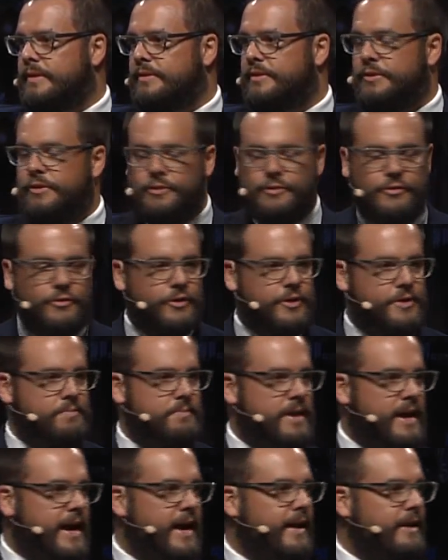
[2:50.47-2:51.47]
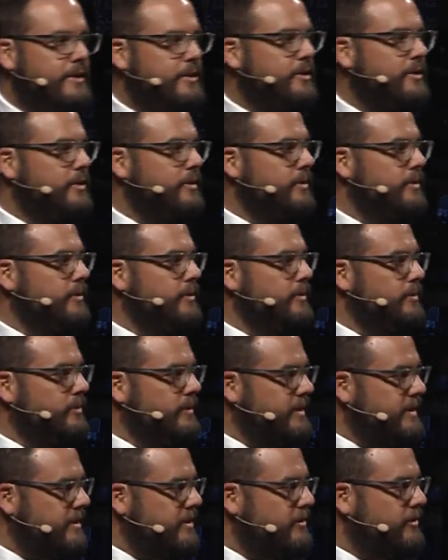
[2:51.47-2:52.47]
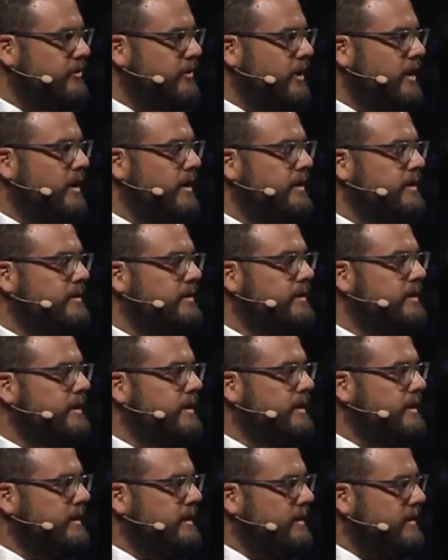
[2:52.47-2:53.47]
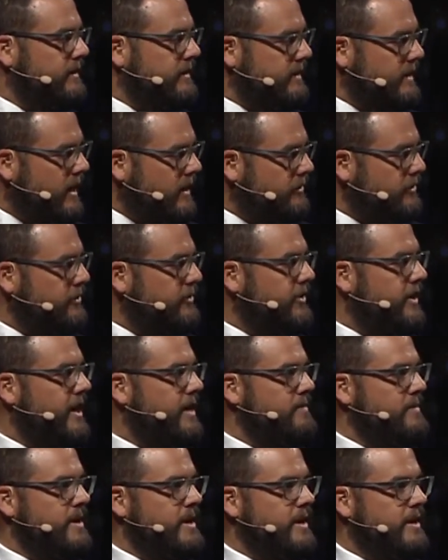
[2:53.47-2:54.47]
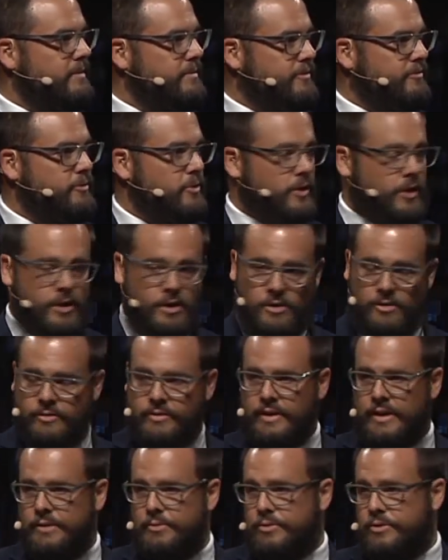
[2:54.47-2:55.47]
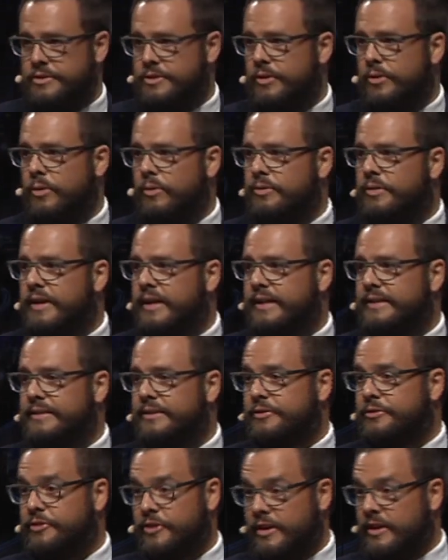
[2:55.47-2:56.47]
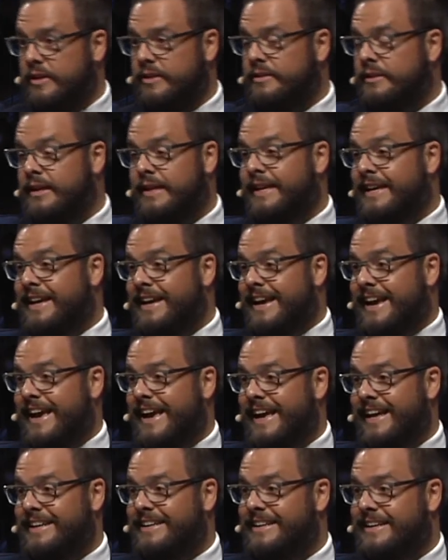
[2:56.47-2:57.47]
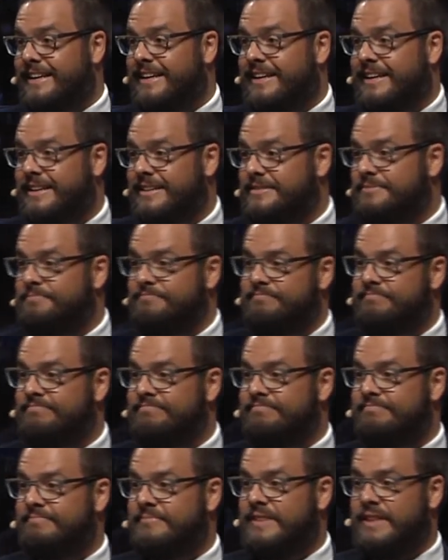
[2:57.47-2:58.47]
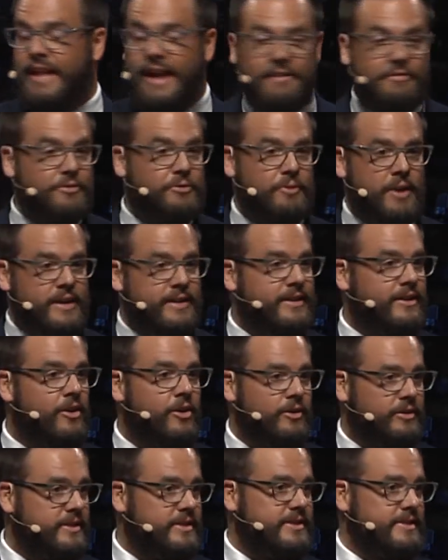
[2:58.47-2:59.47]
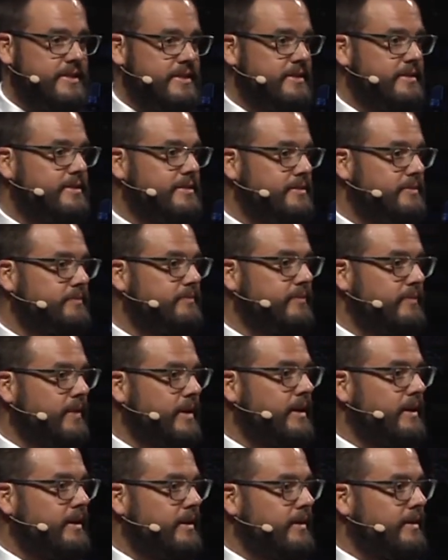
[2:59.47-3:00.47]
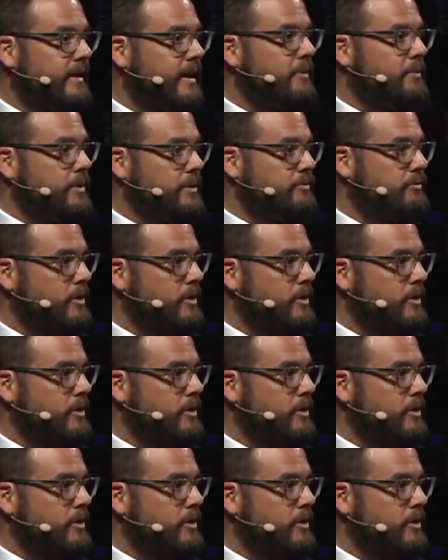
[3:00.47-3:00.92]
the nurse took him back with their son. The doctors came in, and before long, they were told that their son had life threatening heart disease that would